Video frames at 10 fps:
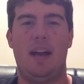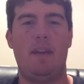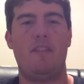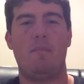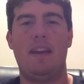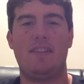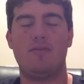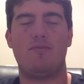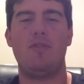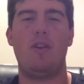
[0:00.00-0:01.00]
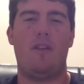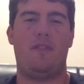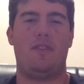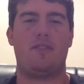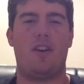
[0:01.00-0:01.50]
Even Mason
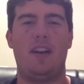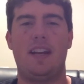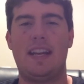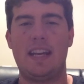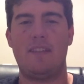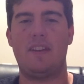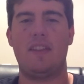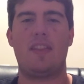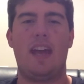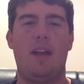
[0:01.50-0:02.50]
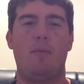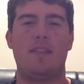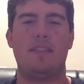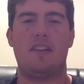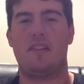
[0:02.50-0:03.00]
Rudolph is starting, given that it
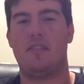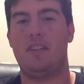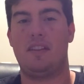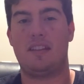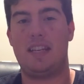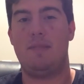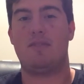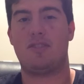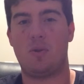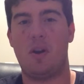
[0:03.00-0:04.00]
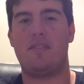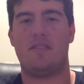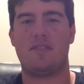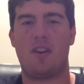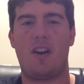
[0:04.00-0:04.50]
wasn't necessarily the team's choice
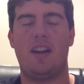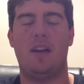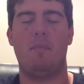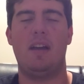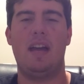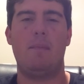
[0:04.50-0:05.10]
to start him,